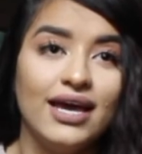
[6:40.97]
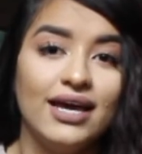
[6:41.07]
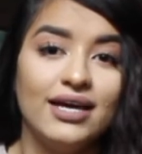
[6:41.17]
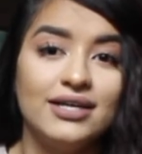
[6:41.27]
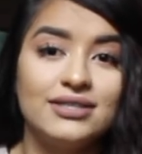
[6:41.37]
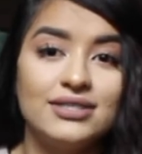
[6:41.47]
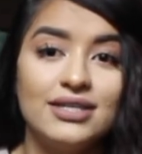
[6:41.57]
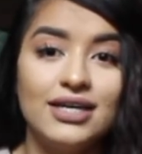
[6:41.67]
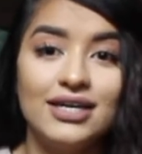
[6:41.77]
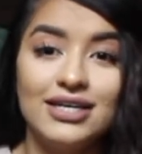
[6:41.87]
And
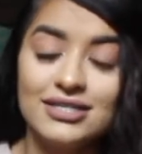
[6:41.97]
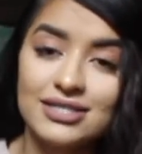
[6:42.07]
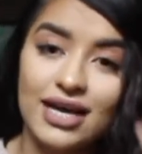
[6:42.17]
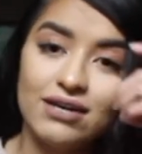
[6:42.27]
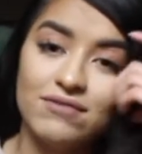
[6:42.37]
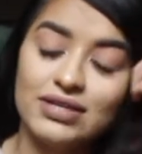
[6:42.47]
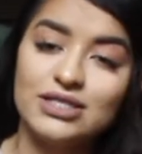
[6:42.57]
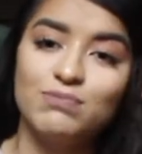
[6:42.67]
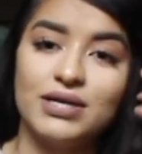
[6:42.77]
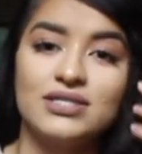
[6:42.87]
it is kind of
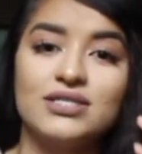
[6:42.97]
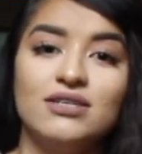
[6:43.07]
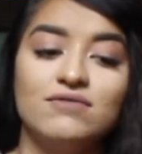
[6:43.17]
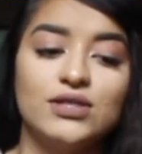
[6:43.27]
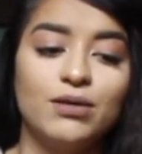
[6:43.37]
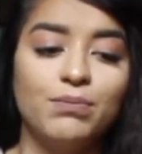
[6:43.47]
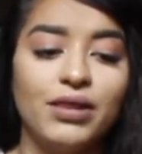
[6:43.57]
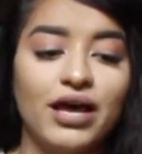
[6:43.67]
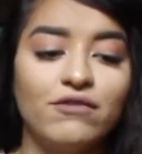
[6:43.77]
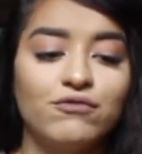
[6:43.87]
expensive to
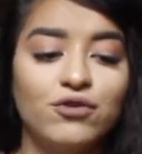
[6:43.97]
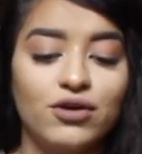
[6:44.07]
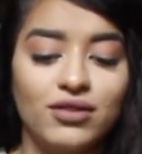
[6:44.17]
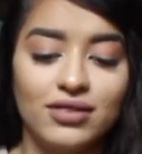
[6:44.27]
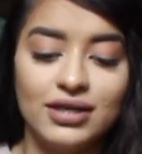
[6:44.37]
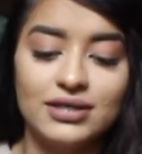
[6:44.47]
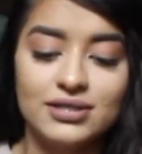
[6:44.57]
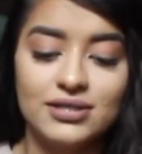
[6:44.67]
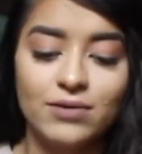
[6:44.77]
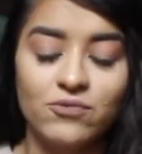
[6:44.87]
apply for
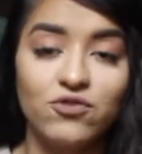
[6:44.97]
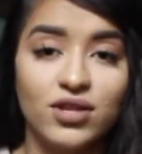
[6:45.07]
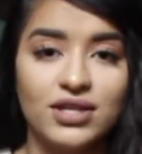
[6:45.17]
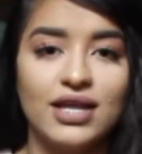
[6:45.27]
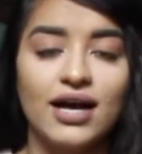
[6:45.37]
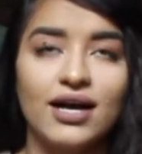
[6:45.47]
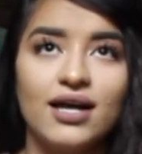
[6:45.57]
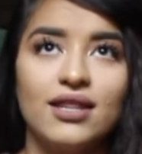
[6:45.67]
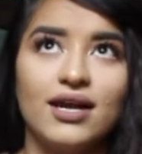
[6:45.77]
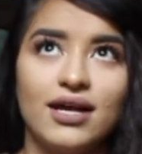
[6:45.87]
this, for the
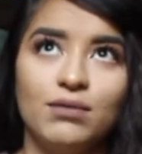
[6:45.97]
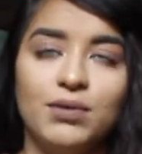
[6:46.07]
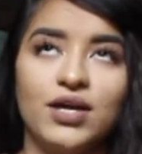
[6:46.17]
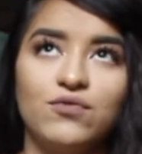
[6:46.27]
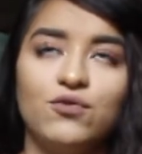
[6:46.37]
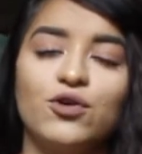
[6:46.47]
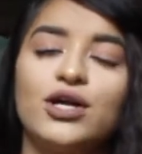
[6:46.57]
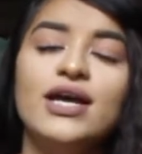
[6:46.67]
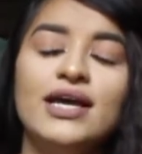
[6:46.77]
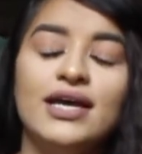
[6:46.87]
DACA that I applied
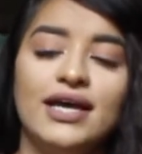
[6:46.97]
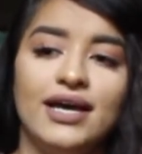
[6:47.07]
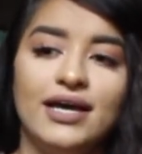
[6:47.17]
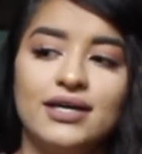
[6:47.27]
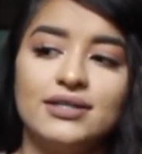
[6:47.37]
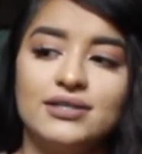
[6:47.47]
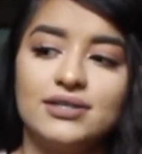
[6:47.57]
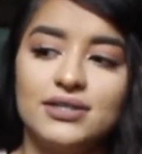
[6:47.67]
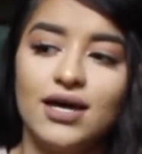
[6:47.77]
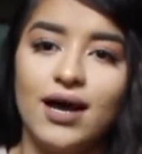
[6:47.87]
for,
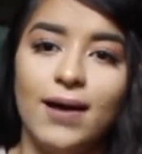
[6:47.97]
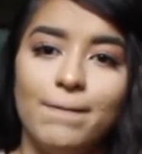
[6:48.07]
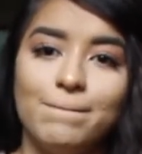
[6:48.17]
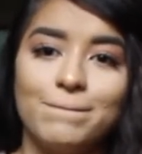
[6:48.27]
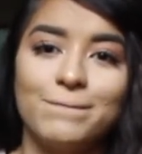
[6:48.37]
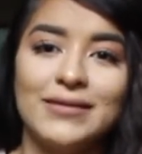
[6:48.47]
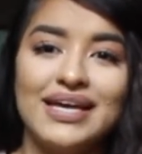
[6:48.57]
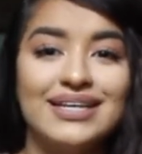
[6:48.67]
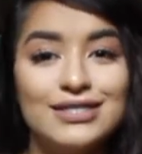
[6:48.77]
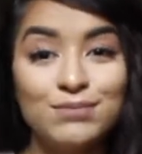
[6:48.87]
and um,
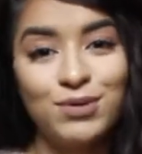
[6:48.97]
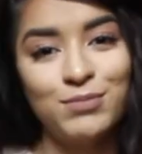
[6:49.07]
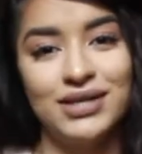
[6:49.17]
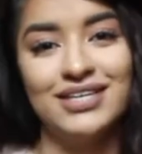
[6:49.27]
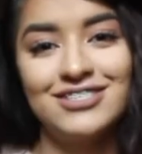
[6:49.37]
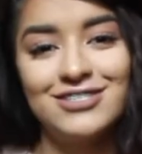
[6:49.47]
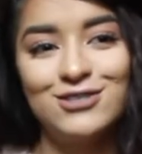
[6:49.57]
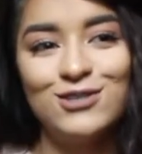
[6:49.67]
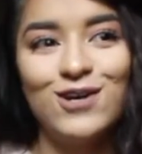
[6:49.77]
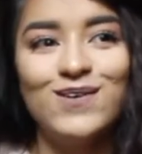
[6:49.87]
it isn't permanent,
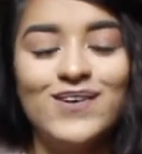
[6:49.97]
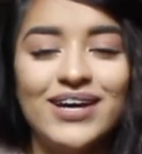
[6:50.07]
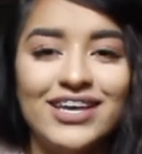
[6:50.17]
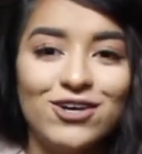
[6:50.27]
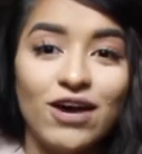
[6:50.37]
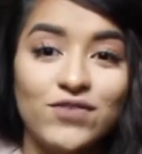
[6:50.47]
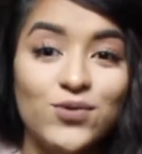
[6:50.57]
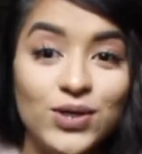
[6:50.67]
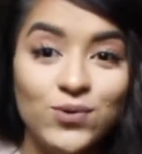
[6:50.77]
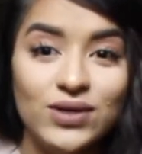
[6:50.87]
so you have to
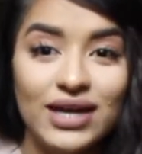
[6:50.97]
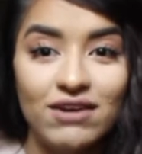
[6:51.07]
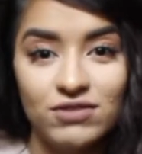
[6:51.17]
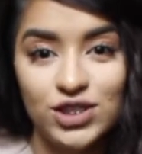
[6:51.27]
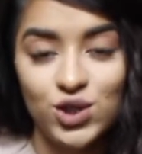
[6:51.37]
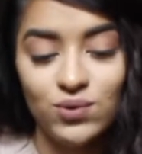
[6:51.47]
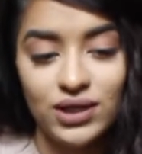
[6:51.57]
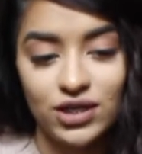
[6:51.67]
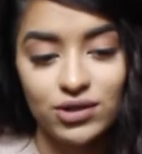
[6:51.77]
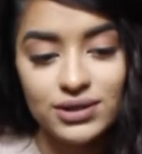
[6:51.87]
renew it every two
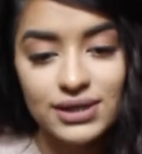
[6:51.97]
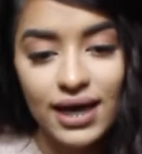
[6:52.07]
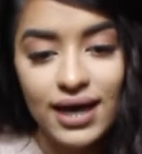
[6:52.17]
years.